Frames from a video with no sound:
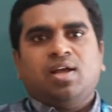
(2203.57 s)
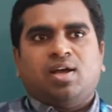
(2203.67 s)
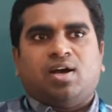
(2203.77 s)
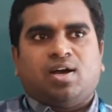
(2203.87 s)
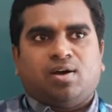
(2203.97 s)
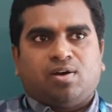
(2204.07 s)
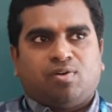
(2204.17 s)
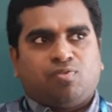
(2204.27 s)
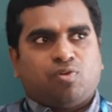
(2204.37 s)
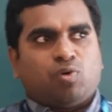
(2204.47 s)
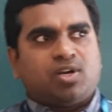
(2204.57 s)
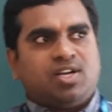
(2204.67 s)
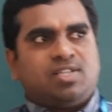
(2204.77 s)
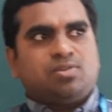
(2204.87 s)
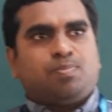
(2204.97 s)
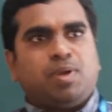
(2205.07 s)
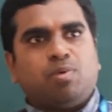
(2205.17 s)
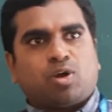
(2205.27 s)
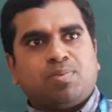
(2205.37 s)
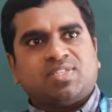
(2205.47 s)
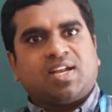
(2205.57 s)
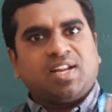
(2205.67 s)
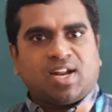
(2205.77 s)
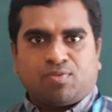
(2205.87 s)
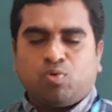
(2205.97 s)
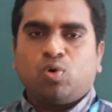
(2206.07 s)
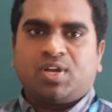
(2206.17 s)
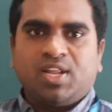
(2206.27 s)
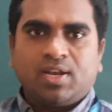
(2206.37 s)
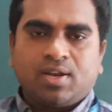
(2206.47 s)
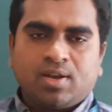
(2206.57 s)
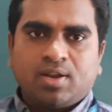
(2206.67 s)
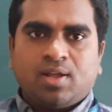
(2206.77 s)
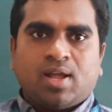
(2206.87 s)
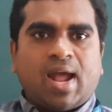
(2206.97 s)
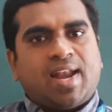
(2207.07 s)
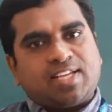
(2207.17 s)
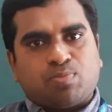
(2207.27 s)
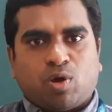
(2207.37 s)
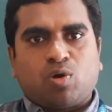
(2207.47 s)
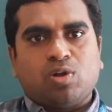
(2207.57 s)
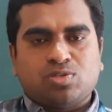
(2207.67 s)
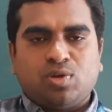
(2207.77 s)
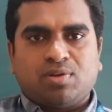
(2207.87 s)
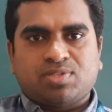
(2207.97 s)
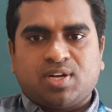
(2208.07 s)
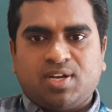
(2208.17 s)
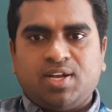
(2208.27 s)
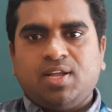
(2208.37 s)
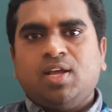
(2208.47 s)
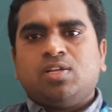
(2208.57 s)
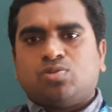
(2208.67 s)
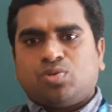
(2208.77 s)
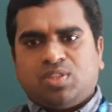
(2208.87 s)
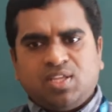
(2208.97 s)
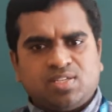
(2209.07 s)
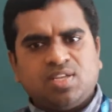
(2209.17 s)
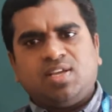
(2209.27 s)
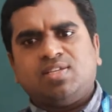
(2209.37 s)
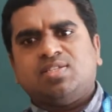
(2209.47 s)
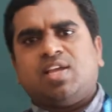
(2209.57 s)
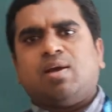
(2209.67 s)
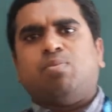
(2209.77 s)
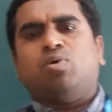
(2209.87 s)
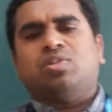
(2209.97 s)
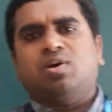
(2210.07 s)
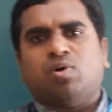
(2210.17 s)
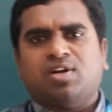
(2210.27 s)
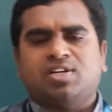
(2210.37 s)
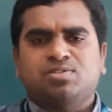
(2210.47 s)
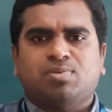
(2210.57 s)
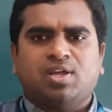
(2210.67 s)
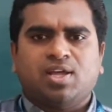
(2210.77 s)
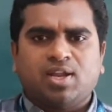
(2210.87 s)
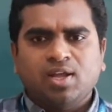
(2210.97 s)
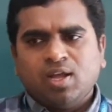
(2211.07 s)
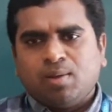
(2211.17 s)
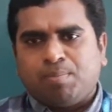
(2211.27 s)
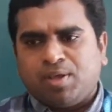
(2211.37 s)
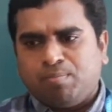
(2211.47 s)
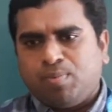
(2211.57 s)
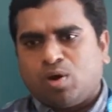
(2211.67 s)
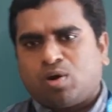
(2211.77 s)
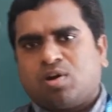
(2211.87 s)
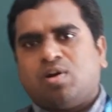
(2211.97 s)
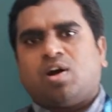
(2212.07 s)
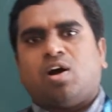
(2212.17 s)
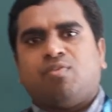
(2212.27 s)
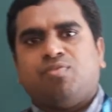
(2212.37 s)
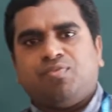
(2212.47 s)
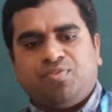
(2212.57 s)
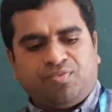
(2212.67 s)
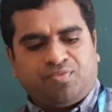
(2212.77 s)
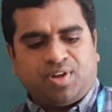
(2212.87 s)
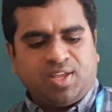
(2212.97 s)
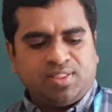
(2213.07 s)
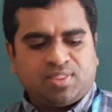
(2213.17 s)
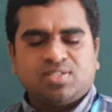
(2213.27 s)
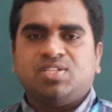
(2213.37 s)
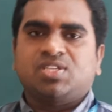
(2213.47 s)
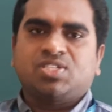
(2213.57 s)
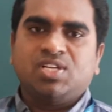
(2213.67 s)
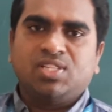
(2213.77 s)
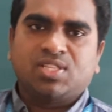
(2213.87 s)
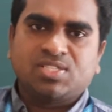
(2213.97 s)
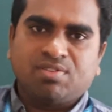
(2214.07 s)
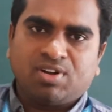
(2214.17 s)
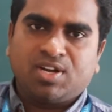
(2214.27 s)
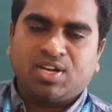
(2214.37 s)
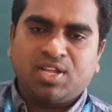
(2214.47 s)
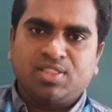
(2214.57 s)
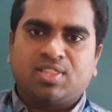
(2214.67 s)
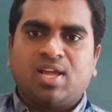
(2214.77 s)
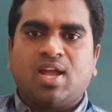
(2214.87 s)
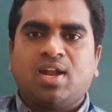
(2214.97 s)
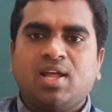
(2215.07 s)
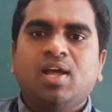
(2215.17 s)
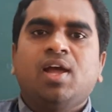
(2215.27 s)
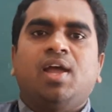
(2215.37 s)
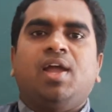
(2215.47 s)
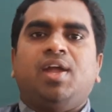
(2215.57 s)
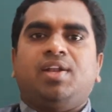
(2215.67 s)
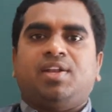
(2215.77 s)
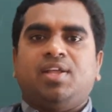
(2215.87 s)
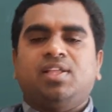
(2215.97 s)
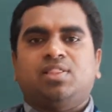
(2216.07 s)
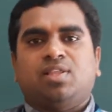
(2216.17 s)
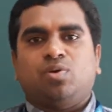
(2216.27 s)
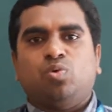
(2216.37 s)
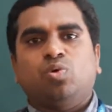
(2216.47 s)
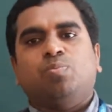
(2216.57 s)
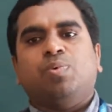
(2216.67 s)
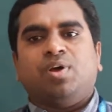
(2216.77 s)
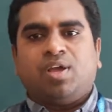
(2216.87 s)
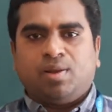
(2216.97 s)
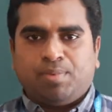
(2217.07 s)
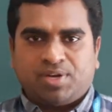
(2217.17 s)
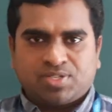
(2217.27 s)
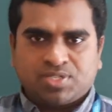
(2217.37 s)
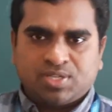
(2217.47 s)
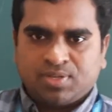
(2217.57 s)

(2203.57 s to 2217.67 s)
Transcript: What it is, P block is 13 and 14, and S block also you have studied. So this is about the what it is here, P block of 15th, 16th, 17th and 18th group elements.